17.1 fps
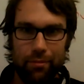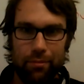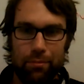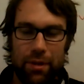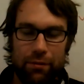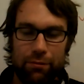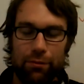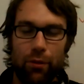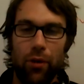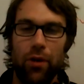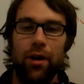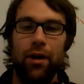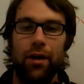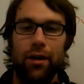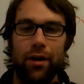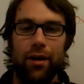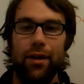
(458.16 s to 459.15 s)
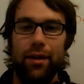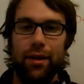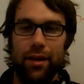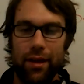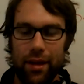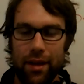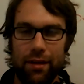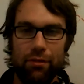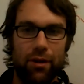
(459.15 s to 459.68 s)
before
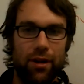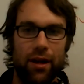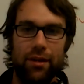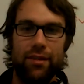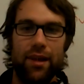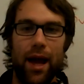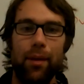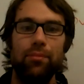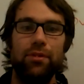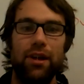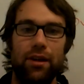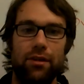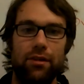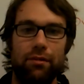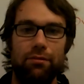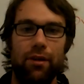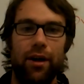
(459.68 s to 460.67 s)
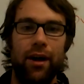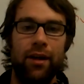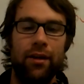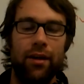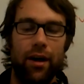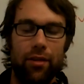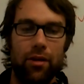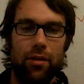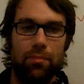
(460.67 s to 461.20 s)
even attempting to find
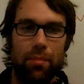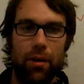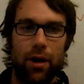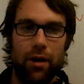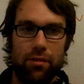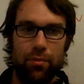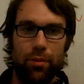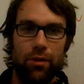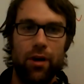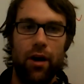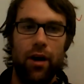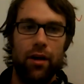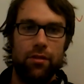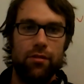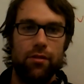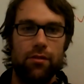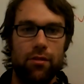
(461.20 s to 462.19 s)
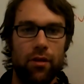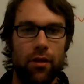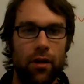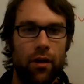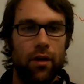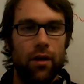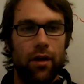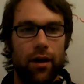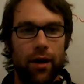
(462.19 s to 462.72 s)
other possible causes.
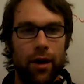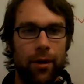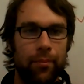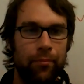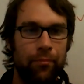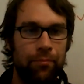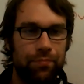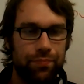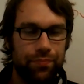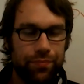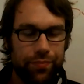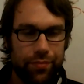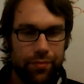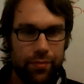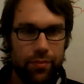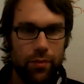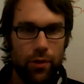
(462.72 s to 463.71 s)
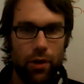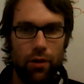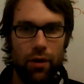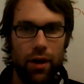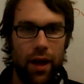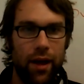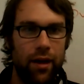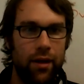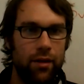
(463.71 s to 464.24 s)
Um,
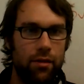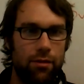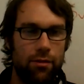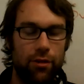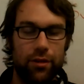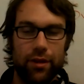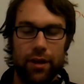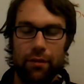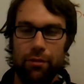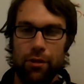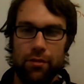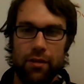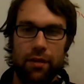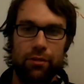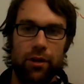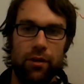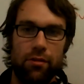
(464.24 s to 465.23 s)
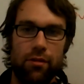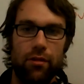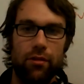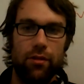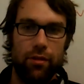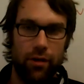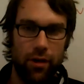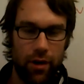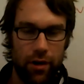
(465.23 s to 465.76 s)
and certainly, if there's evidence
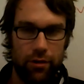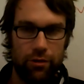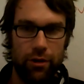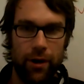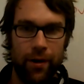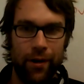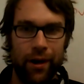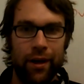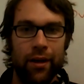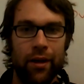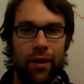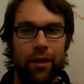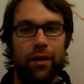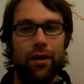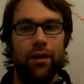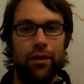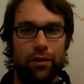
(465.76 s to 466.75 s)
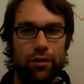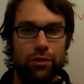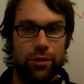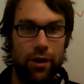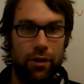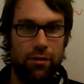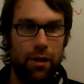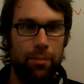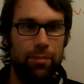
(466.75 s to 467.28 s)
to the contrary, uh, you should
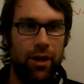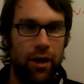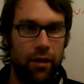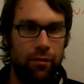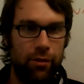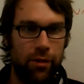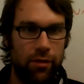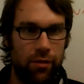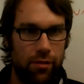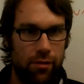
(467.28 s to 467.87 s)
accept that evidence.